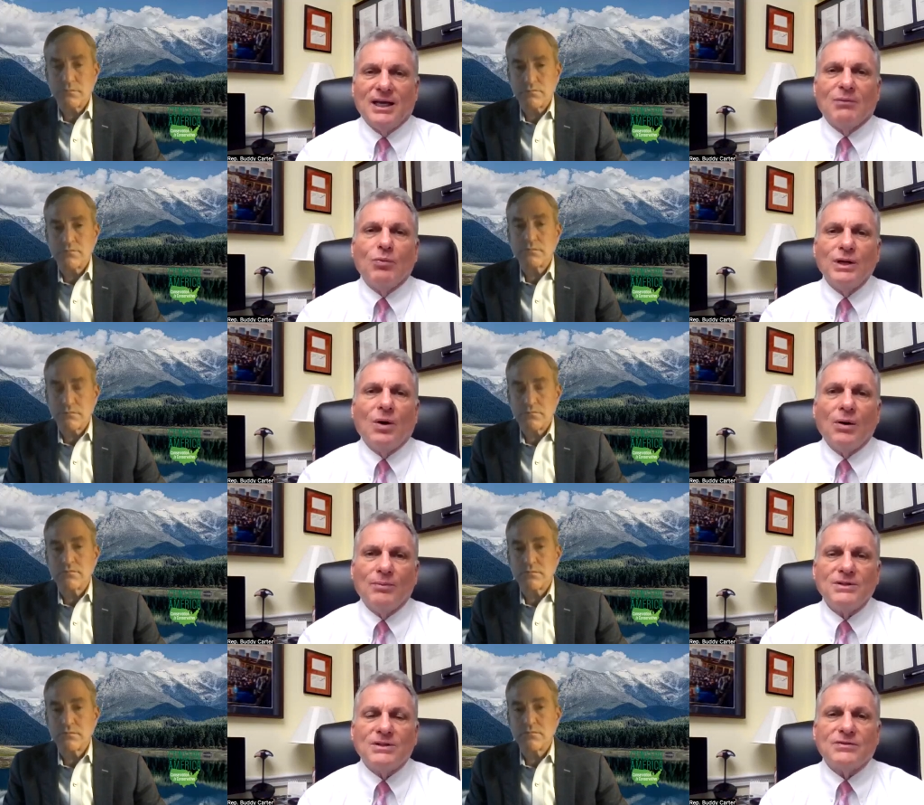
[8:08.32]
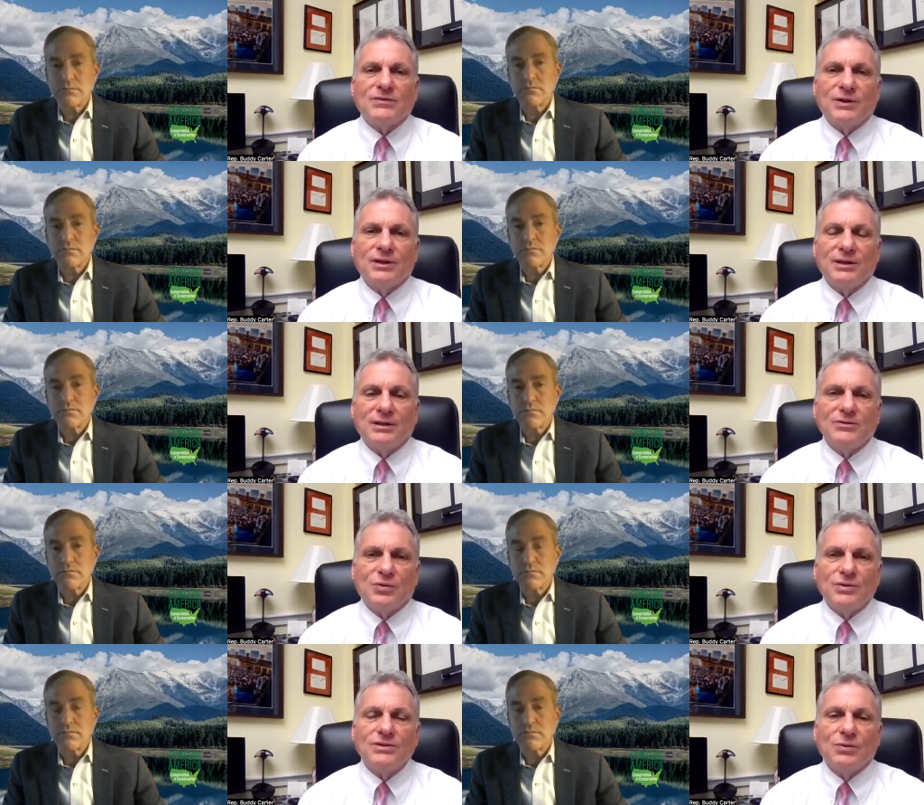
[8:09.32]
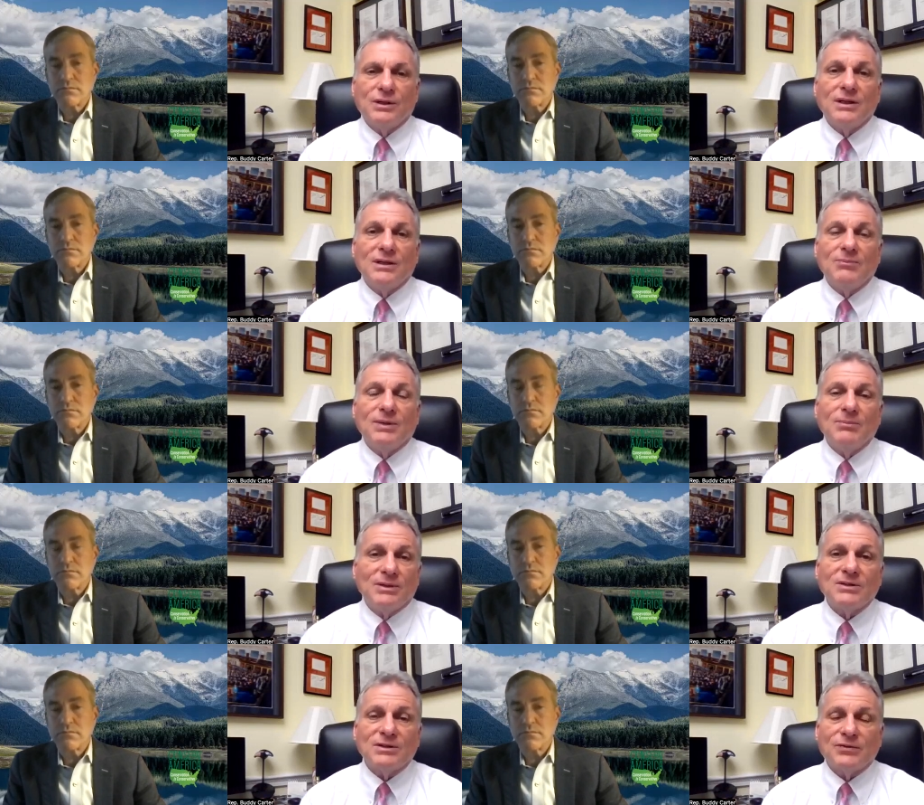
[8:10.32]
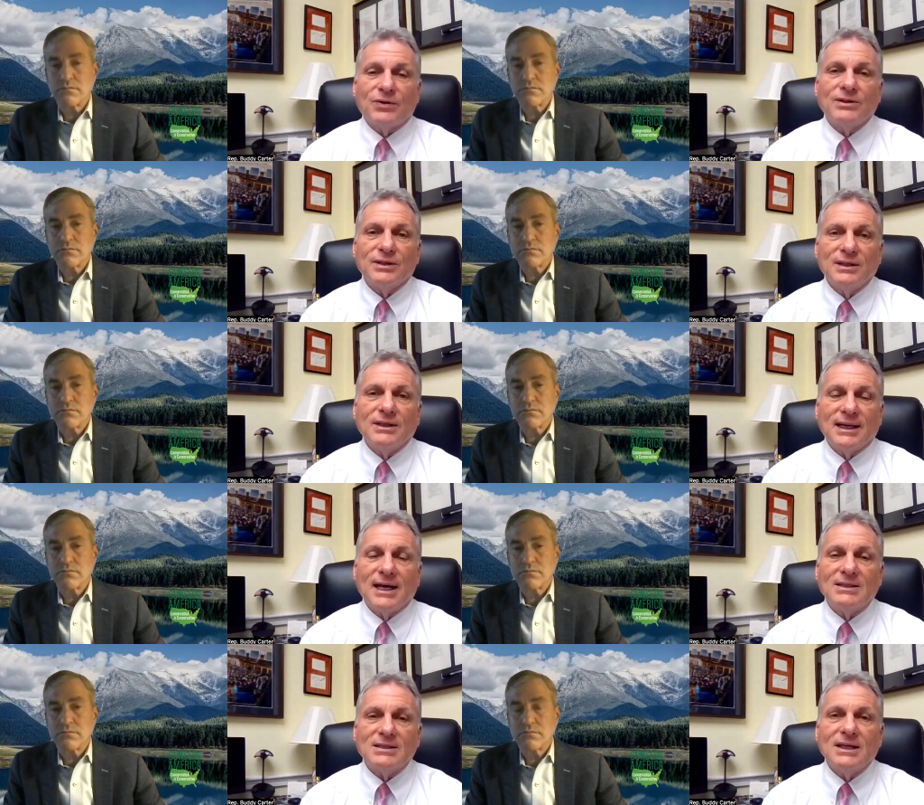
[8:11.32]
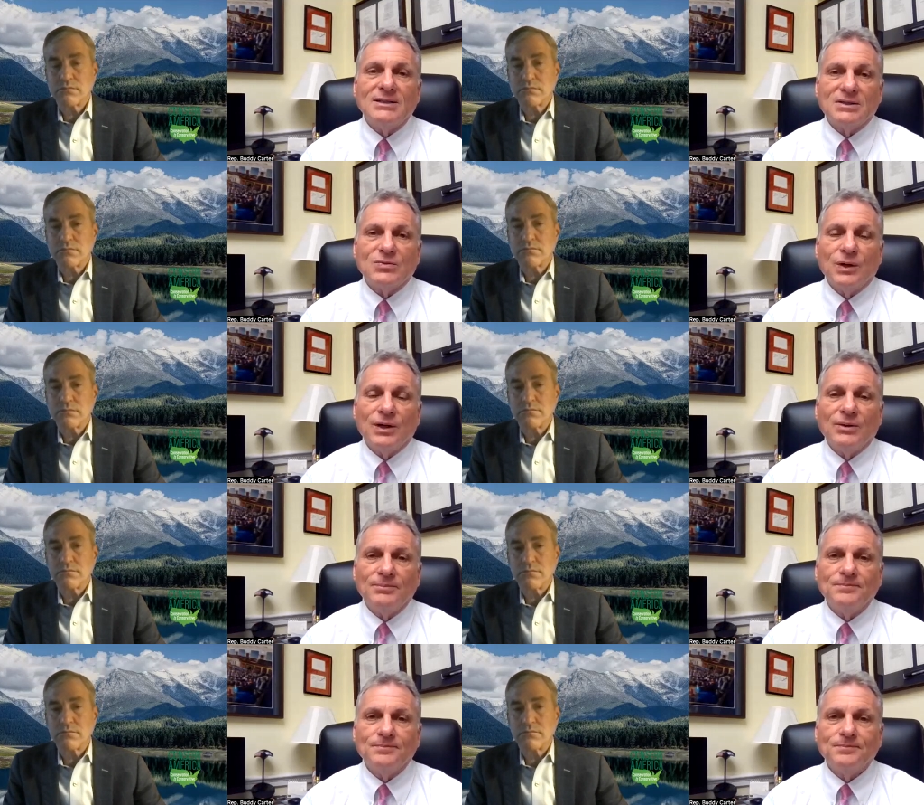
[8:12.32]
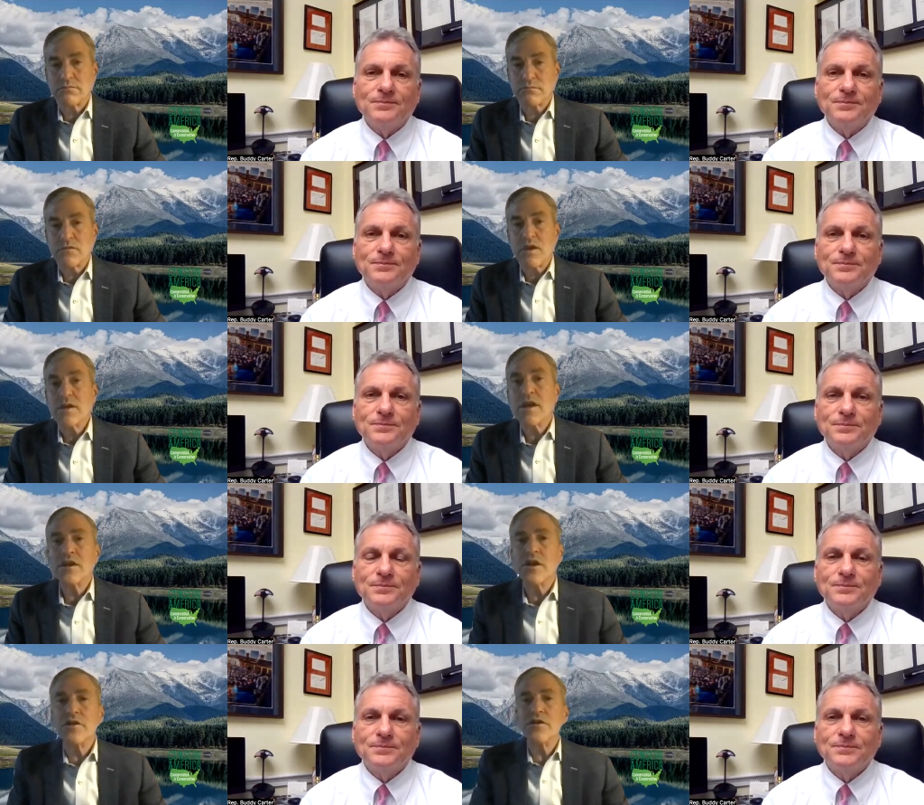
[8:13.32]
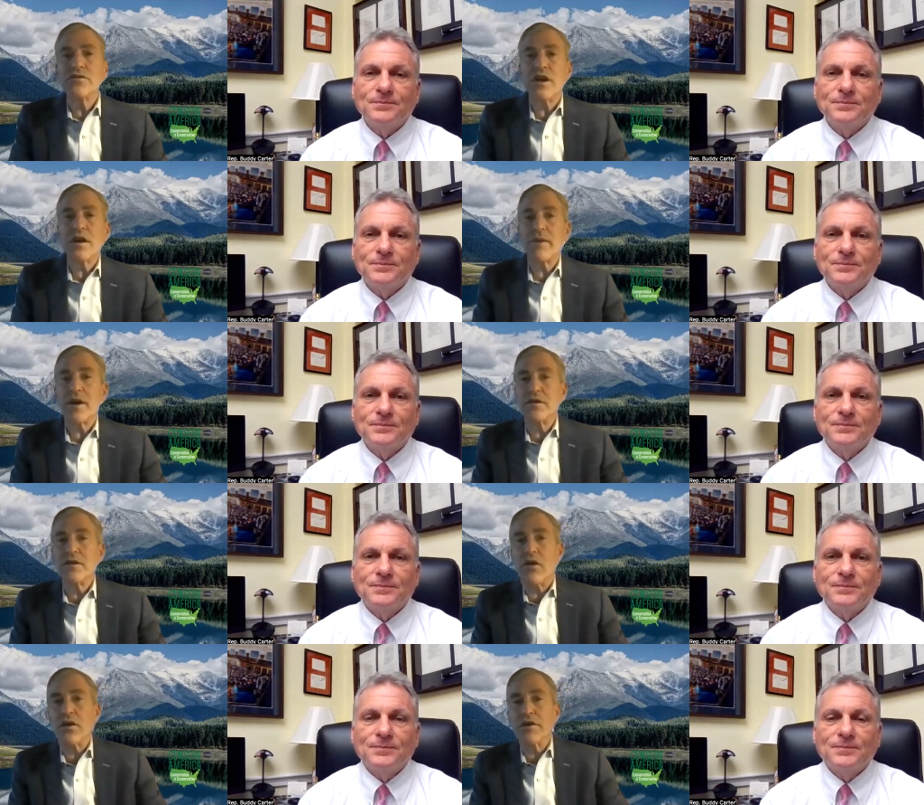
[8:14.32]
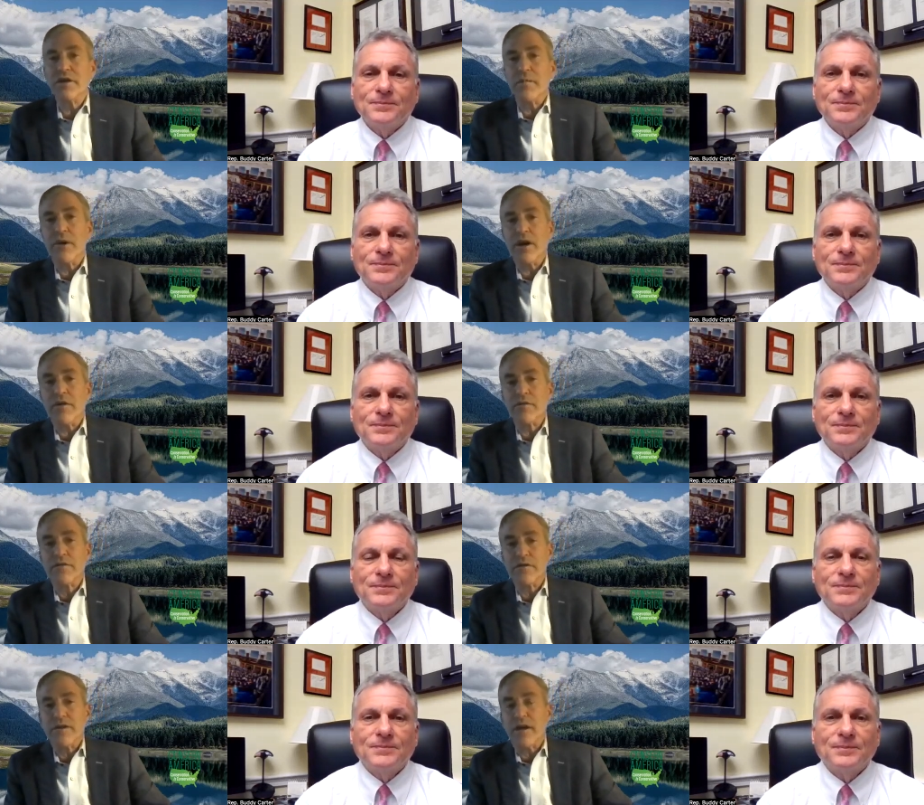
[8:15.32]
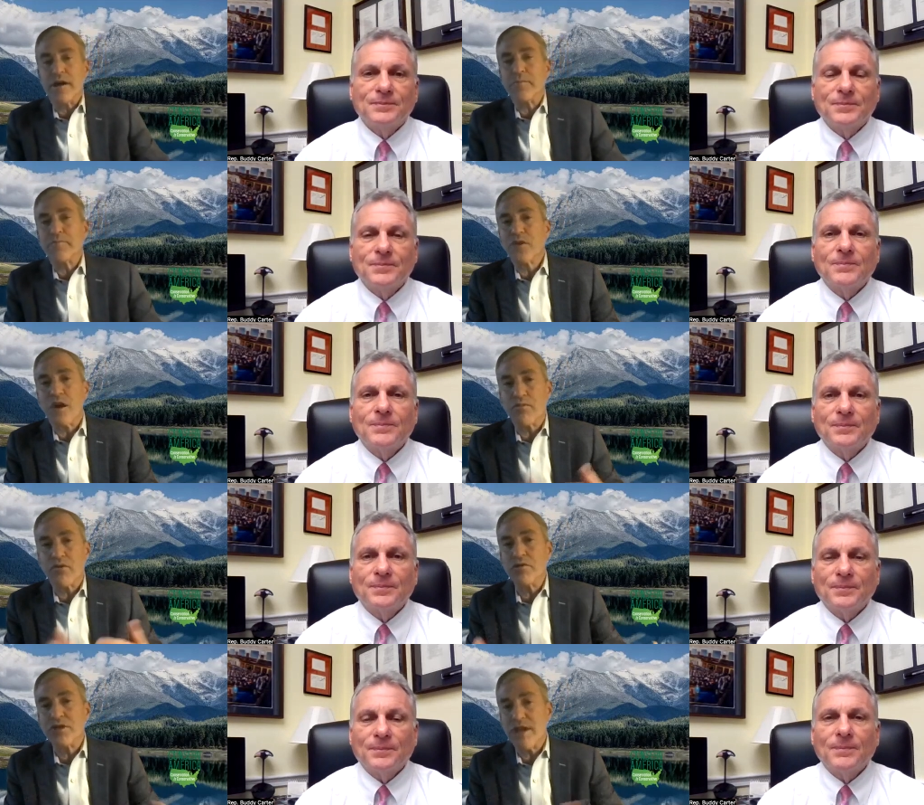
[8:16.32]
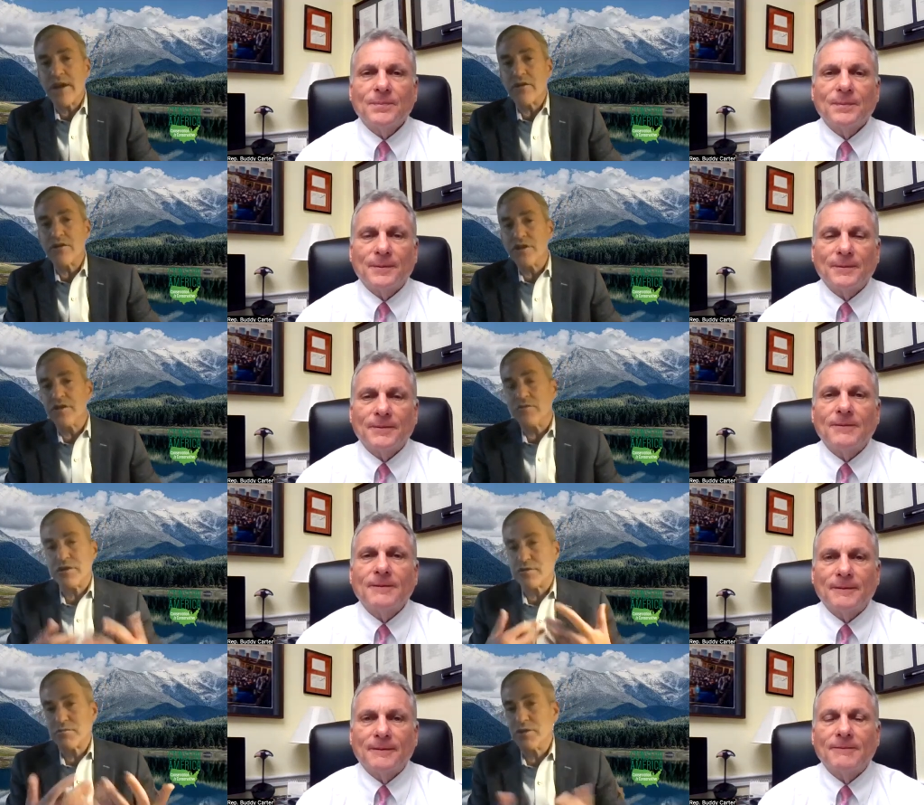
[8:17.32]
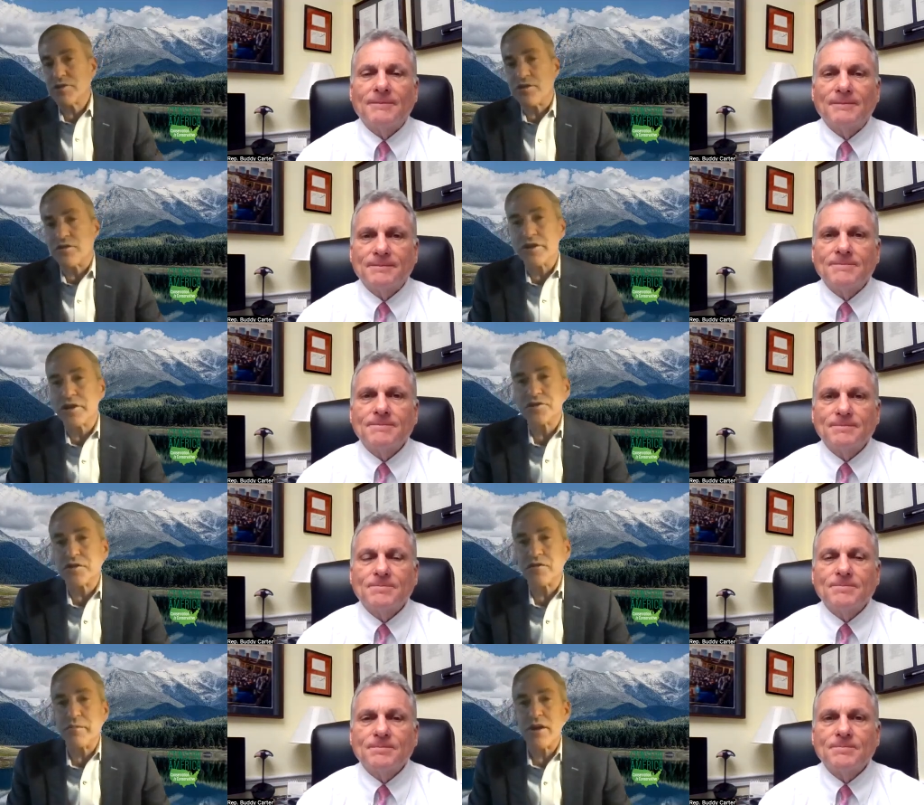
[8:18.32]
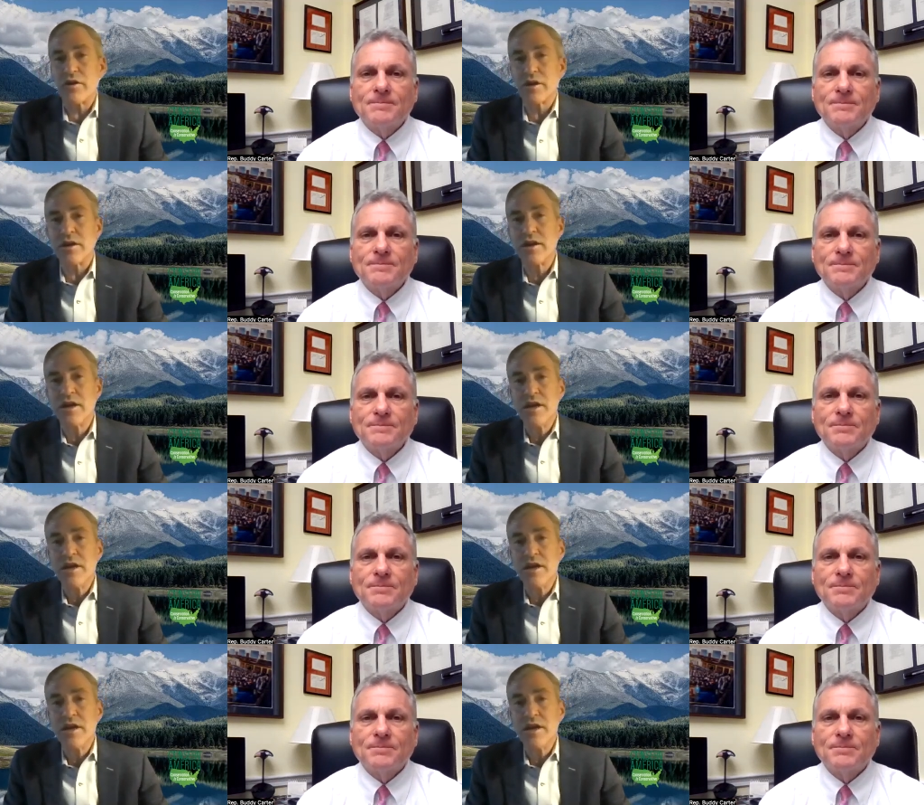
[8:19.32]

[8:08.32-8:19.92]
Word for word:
Speaker 1: And we are business friendly in Georgia. we need to be business friendly in the United States as well.
Speaker 2: You know, you talk about the all of the above uh, approach to energy, which we certainly ConservAmerica